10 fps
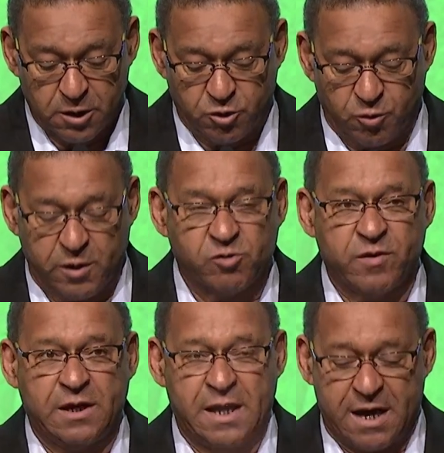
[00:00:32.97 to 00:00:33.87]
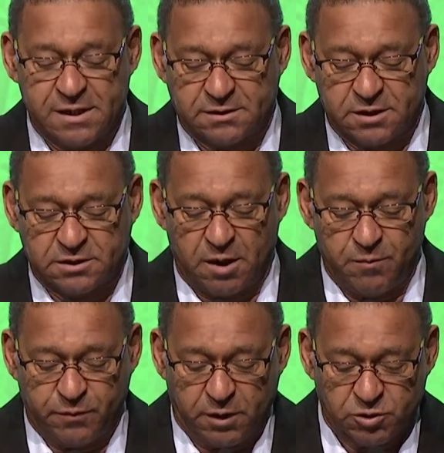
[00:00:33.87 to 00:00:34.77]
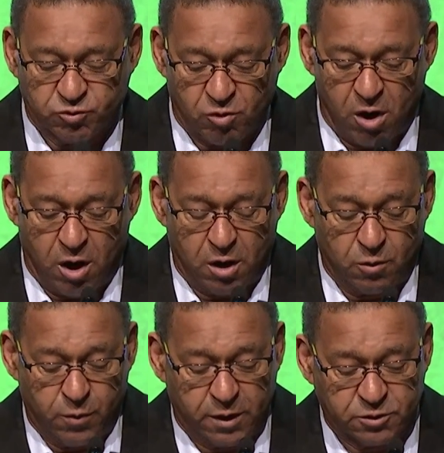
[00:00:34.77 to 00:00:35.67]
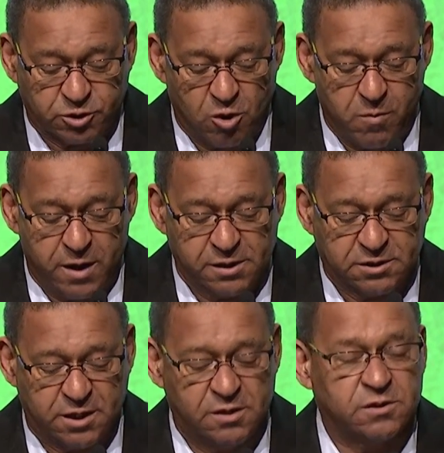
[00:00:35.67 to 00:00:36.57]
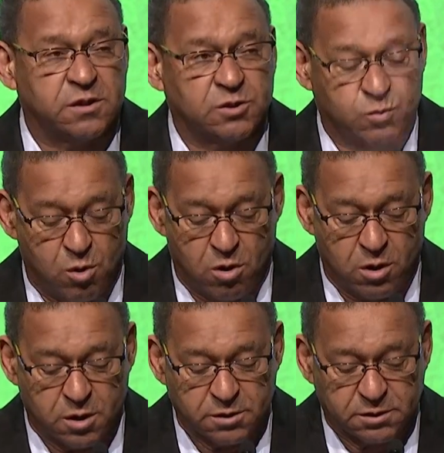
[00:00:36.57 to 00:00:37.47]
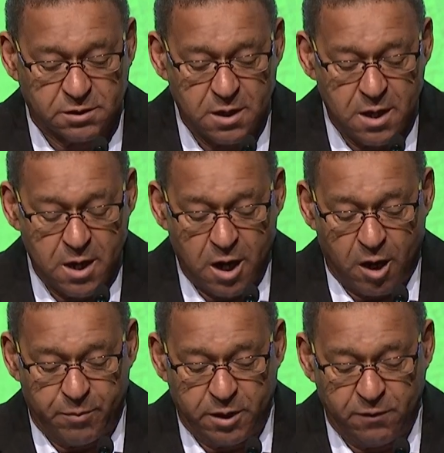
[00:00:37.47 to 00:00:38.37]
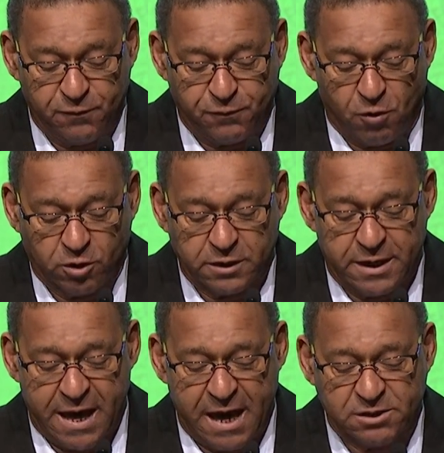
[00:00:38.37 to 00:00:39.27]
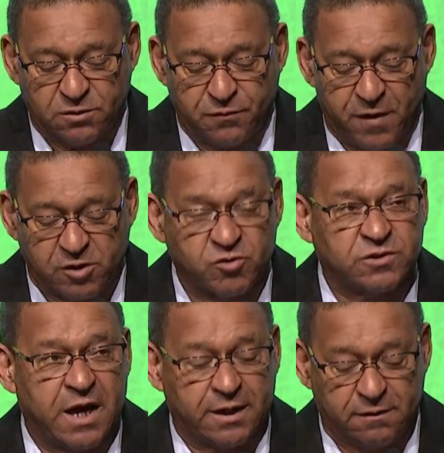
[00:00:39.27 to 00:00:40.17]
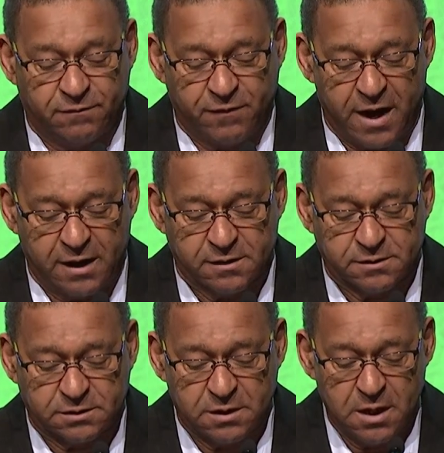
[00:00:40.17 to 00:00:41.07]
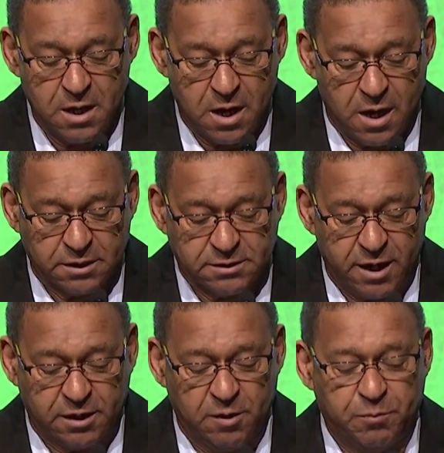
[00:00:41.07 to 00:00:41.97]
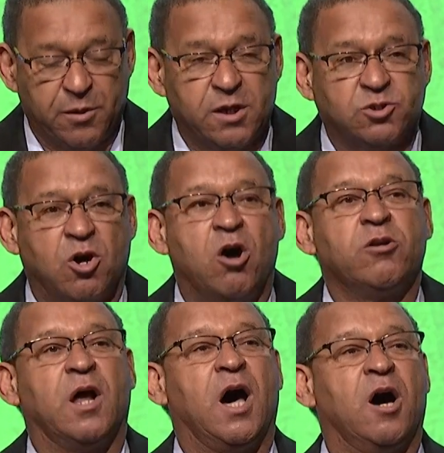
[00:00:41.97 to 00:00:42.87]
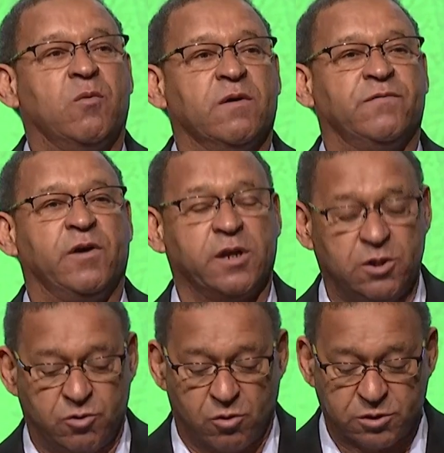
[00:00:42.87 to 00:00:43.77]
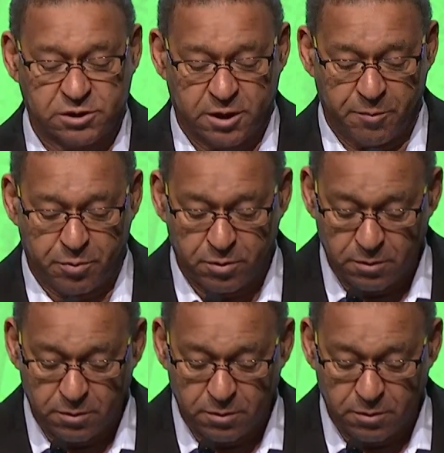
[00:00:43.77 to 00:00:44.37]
Do we realize that something is wrong when so many senseless wars are being fought and acts of fratricidal violence are taking place on our very doorstep?